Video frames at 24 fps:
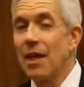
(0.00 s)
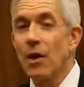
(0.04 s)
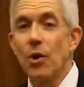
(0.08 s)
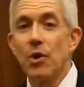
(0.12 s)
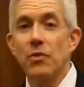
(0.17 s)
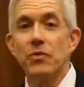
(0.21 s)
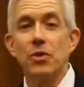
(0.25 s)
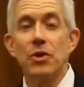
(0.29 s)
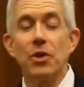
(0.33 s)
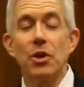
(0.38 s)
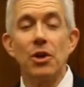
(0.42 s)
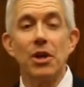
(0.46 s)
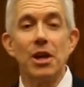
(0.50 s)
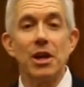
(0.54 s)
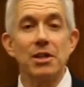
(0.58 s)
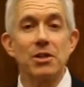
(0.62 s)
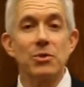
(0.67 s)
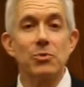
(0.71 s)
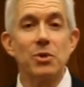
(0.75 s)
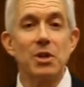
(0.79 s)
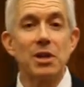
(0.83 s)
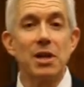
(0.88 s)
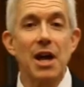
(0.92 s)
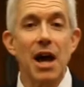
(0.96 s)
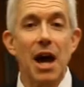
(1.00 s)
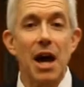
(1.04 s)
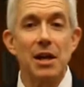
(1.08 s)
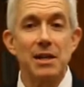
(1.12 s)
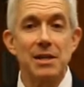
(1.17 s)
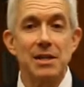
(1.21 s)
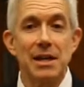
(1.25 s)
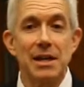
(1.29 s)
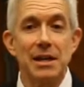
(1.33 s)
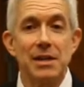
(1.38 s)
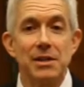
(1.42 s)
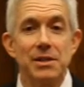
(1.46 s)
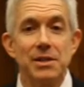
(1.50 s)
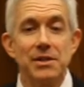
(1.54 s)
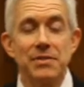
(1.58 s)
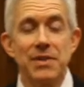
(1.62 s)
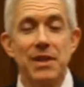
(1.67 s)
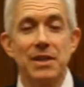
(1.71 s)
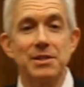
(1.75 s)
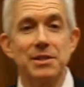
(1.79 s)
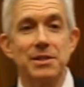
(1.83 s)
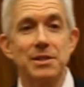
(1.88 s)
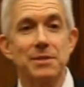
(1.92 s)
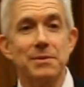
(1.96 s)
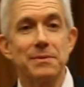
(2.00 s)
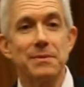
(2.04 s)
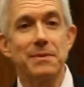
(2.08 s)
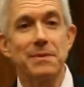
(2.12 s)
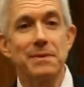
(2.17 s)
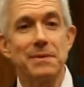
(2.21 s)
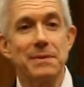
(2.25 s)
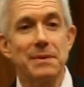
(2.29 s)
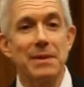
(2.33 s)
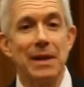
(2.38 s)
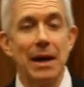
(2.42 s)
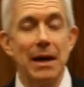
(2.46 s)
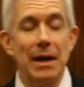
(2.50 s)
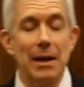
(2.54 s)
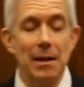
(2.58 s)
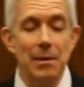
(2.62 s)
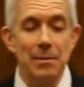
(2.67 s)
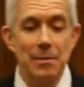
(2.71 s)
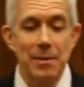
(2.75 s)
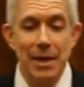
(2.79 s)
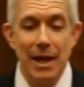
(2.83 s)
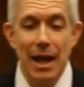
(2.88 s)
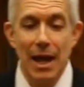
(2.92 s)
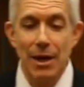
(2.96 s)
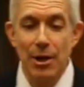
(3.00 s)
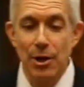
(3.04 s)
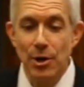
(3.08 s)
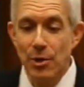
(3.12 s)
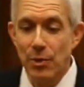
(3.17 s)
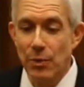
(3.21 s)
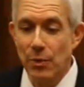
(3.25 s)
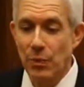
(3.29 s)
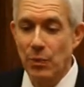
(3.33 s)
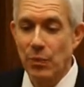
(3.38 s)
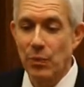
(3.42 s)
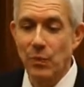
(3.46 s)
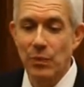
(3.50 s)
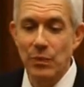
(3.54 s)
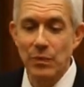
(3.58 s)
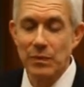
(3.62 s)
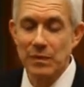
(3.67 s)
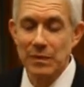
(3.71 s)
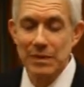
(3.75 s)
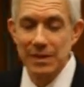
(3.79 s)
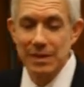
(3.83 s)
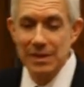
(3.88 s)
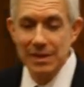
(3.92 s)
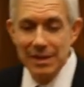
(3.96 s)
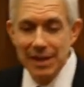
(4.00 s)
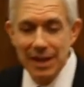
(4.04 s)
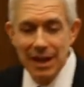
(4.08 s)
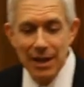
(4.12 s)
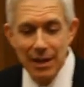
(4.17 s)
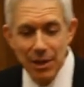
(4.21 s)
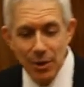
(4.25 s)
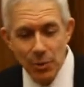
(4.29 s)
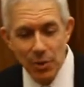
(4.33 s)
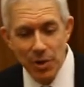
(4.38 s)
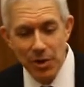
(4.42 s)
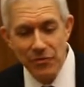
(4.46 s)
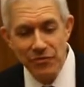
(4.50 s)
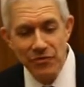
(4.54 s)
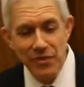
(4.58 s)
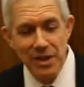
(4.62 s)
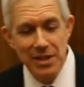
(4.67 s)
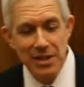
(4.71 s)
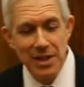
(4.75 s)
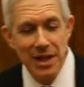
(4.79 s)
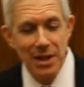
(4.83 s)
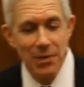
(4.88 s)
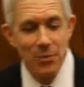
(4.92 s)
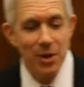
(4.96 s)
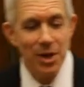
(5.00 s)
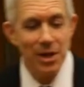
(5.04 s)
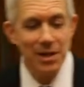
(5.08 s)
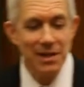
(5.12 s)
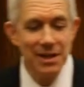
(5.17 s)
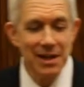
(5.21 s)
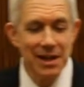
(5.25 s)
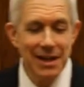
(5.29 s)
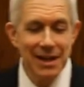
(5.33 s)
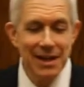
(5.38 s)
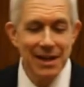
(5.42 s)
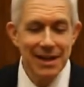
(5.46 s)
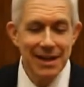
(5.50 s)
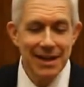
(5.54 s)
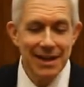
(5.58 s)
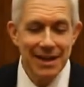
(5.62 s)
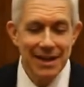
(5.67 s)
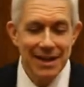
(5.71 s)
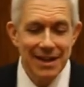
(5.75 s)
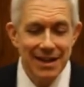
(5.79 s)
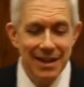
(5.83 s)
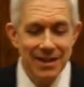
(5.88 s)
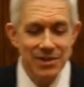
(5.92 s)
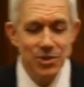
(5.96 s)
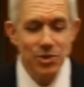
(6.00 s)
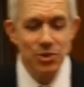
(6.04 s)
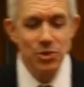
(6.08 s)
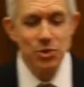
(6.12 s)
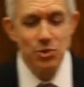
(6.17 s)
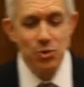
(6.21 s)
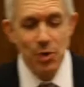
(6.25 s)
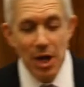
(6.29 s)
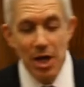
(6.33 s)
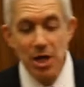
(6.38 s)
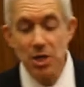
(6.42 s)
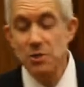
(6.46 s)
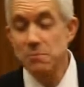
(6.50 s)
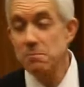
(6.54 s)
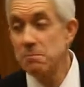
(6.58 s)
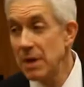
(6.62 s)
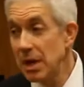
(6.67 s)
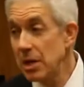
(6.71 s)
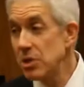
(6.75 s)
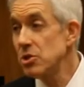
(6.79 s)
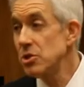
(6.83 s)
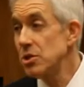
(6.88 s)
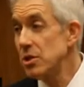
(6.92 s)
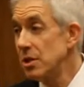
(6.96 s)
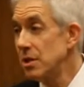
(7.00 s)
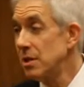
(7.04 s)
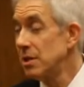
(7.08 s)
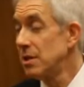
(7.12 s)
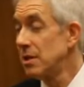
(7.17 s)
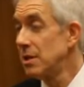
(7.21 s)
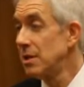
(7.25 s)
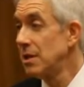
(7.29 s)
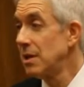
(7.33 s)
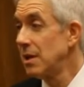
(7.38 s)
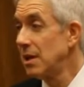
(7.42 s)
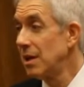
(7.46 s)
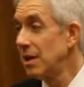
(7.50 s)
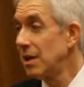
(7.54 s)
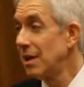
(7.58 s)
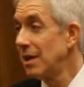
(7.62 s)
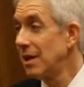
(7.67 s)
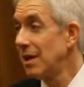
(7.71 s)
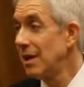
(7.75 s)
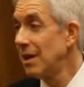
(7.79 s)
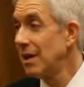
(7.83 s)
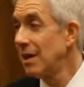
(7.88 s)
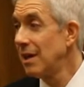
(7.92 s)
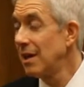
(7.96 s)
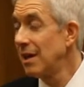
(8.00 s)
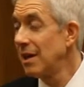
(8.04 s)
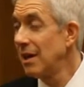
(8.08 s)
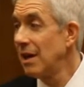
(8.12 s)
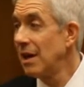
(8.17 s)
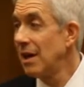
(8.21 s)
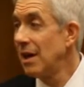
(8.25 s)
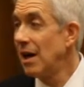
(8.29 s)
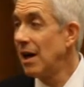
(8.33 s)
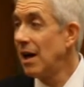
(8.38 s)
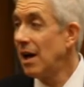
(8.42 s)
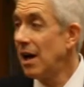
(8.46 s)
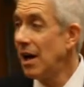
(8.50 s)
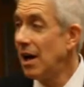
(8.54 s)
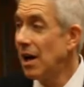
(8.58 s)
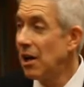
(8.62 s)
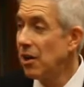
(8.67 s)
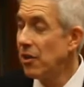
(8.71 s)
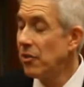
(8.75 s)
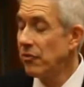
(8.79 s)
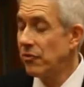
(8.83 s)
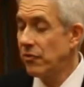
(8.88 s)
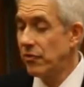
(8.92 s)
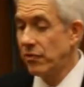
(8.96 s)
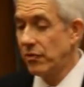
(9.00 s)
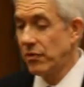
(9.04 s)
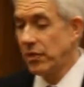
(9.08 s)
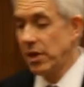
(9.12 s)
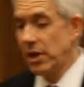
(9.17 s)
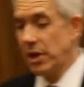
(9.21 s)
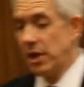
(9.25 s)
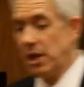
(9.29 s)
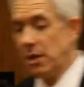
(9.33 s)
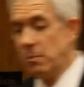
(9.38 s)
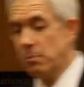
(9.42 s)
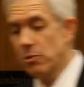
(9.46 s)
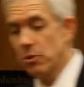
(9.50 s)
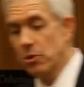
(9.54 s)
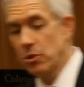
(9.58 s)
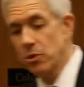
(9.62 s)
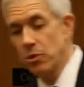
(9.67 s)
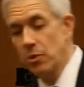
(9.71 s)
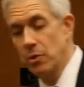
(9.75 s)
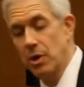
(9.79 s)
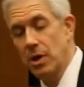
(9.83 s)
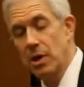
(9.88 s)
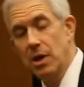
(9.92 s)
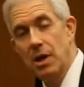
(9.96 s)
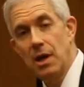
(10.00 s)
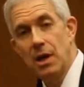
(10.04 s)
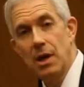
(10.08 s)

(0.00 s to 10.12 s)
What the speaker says: Or if you don't like the word cocktail, I don't know, I don't want to offend anyone. It's a strange mixture of the Hebrew